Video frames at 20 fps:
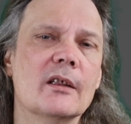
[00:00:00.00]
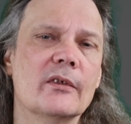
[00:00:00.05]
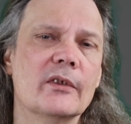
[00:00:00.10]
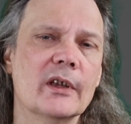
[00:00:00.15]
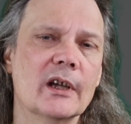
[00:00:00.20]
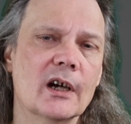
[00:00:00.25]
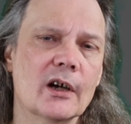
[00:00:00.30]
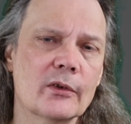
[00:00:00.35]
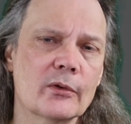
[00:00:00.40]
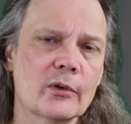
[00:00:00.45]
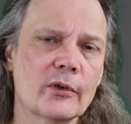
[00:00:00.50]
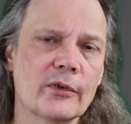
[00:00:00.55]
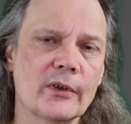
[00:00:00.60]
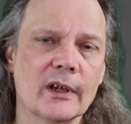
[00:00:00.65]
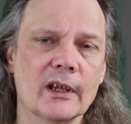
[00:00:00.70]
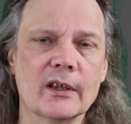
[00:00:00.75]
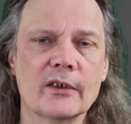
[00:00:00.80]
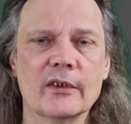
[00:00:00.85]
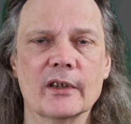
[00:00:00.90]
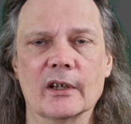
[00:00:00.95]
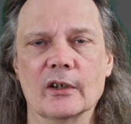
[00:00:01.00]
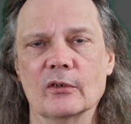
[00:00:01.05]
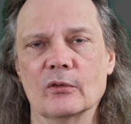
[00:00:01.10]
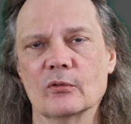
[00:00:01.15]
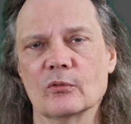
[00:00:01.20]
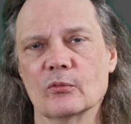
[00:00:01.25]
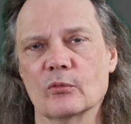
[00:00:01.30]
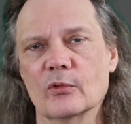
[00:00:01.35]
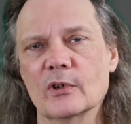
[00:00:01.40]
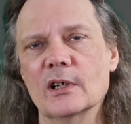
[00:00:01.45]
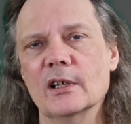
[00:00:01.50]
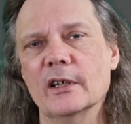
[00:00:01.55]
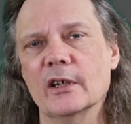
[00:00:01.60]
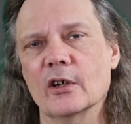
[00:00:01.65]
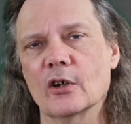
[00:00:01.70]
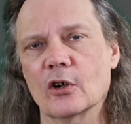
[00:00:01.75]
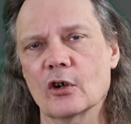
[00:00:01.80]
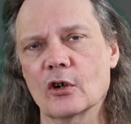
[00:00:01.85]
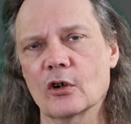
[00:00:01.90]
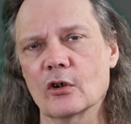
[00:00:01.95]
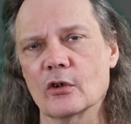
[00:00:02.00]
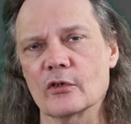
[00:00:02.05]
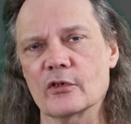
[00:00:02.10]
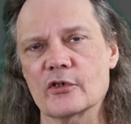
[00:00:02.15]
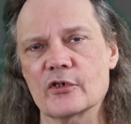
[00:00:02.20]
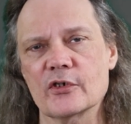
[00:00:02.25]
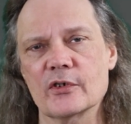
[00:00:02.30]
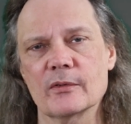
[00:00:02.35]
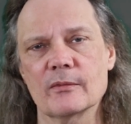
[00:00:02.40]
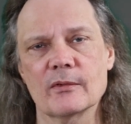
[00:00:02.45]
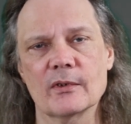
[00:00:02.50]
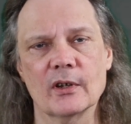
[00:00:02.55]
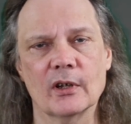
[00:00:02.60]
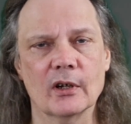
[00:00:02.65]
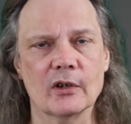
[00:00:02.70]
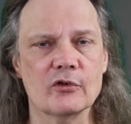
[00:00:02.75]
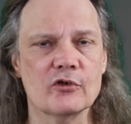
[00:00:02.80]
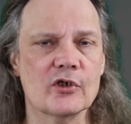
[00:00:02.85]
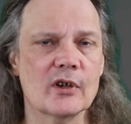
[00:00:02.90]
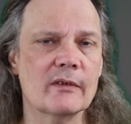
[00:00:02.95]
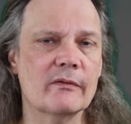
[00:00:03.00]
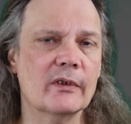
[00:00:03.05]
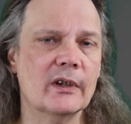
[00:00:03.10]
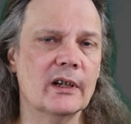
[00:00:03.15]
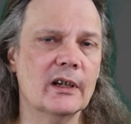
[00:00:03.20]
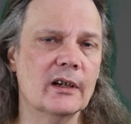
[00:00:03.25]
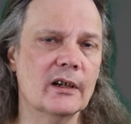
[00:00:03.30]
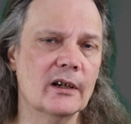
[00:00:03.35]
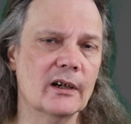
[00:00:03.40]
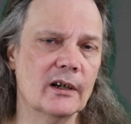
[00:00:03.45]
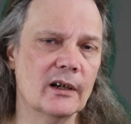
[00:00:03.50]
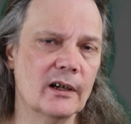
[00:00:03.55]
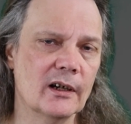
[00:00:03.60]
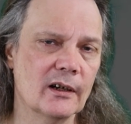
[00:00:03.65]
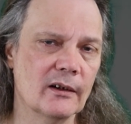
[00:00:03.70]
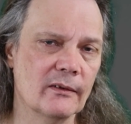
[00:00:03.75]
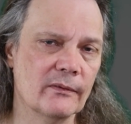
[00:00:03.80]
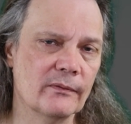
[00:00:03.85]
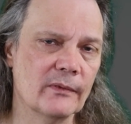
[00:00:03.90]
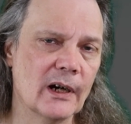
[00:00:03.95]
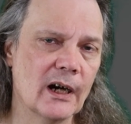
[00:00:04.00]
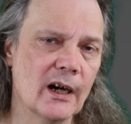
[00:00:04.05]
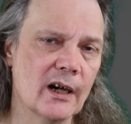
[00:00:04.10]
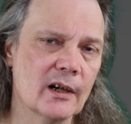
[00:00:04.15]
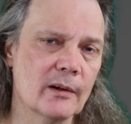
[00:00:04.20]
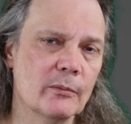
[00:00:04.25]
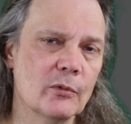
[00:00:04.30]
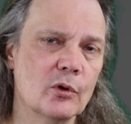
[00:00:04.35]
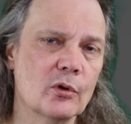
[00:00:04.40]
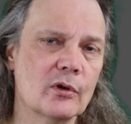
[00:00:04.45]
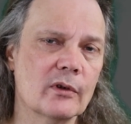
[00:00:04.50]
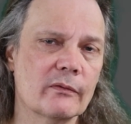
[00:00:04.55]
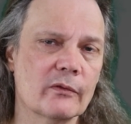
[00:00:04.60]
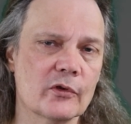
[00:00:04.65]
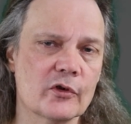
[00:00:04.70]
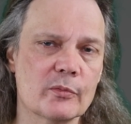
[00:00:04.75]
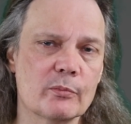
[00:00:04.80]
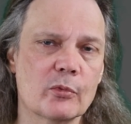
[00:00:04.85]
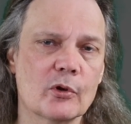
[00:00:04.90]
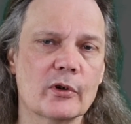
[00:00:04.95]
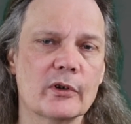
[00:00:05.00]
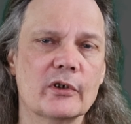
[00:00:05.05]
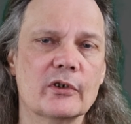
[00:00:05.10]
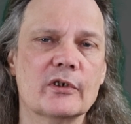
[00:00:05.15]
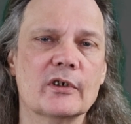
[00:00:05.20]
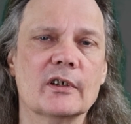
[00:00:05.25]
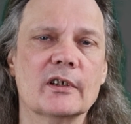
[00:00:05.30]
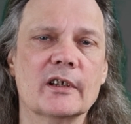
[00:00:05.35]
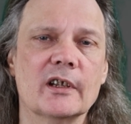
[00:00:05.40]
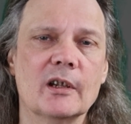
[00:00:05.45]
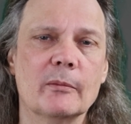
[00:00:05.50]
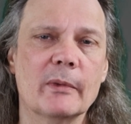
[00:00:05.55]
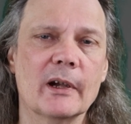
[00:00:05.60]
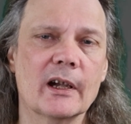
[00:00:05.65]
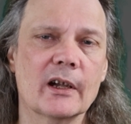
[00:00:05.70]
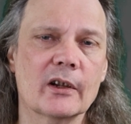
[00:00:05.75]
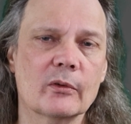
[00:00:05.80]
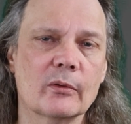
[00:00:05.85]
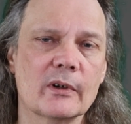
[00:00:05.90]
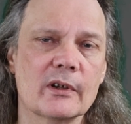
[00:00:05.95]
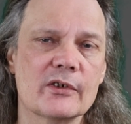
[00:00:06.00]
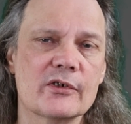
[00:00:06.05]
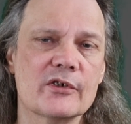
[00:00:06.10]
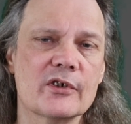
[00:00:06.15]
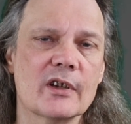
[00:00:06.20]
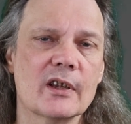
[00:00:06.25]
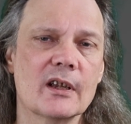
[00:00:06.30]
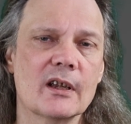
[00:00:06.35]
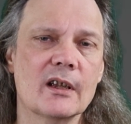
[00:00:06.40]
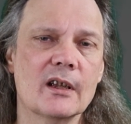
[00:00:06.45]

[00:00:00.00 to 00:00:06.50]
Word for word: The other thing that really hurts the longevity of automotive or sport utility batteries